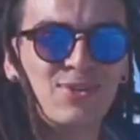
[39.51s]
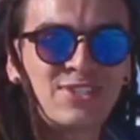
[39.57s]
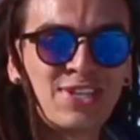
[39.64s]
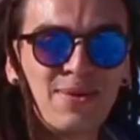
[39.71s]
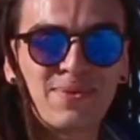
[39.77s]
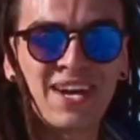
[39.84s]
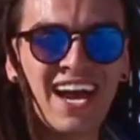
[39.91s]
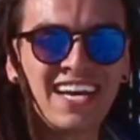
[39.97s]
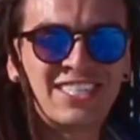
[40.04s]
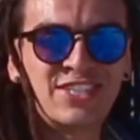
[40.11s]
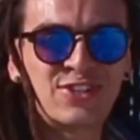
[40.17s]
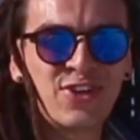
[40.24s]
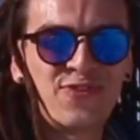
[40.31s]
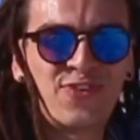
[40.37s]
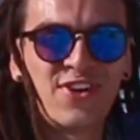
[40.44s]
What's up guys,
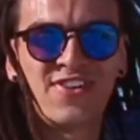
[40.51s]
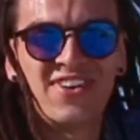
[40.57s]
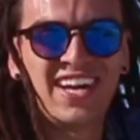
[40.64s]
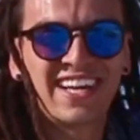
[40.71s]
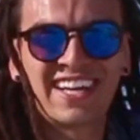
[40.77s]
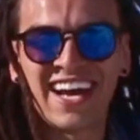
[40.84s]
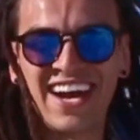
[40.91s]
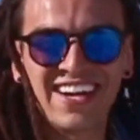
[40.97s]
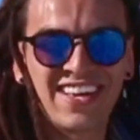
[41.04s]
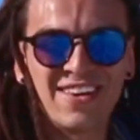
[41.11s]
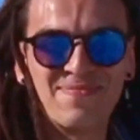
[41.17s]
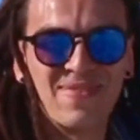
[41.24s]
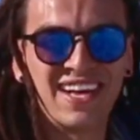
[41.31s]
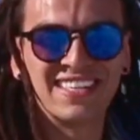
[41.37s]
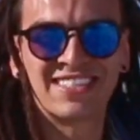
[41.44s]
it's your favorite
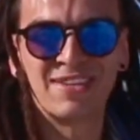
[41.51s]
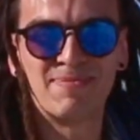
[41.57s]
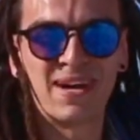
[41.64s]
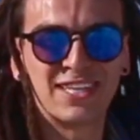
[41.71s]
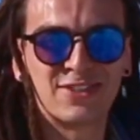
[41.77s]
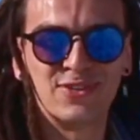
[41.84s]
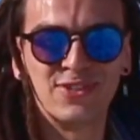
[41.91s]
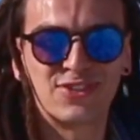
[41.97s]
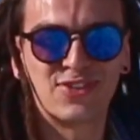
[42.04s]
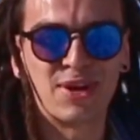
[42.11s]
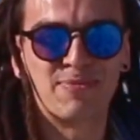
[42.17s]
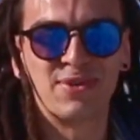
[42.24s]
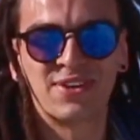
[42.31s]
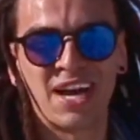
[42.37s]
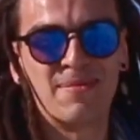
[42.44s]
Kangen man, Sebastian Restrepo,